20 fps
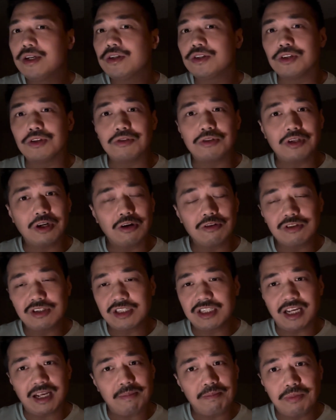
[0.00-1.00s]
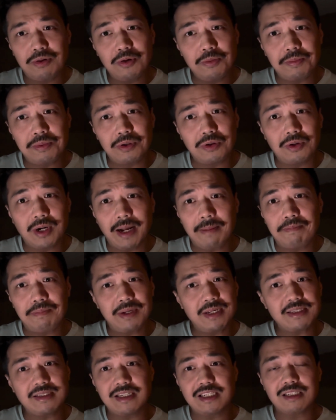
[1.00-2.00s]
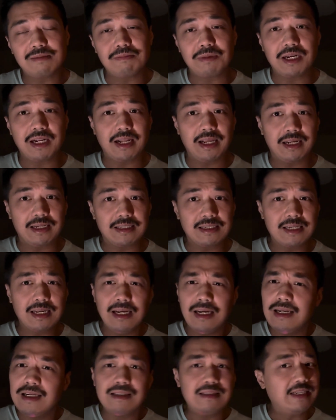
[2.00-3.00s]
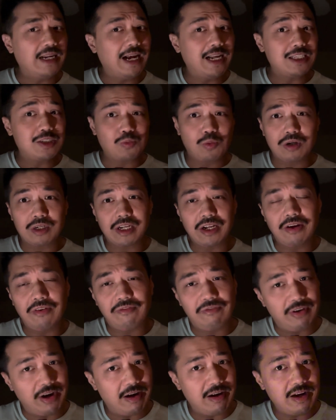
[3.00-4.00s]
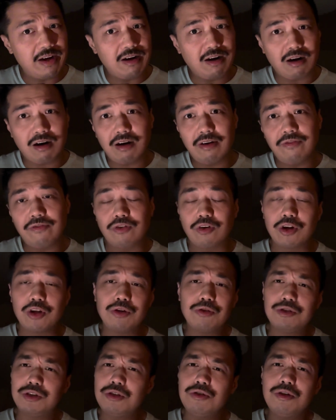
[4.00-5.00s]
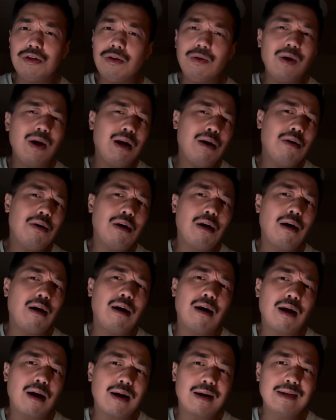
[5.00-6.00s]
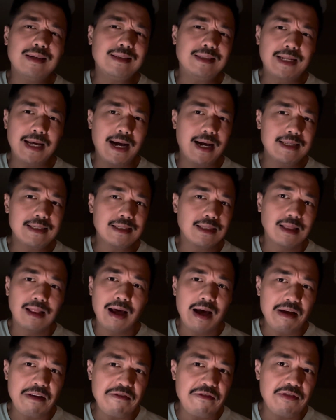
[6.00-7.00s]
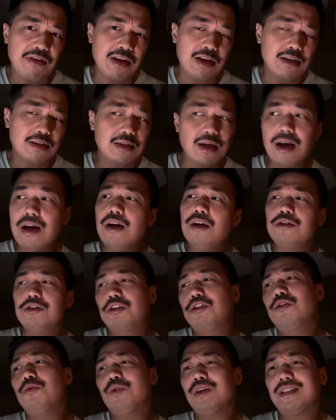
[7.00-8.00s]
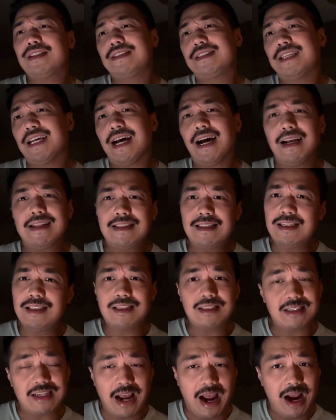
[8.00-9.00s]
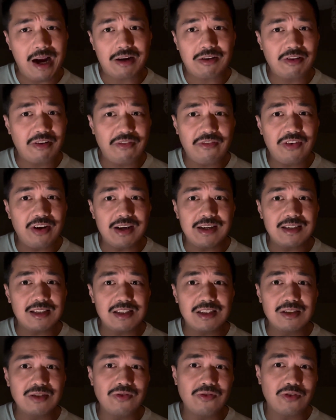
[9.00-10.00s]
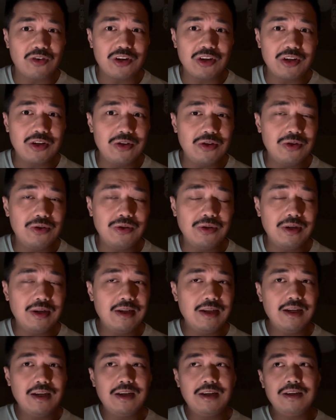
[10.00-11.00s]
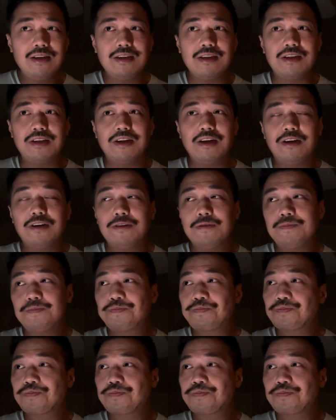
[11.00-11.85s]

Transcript: you don't say poo poo at business meetings. Dad's working very hard for you. Do you know how hard Dad's life is? Do you know what Dad sacrifices for you?" You know?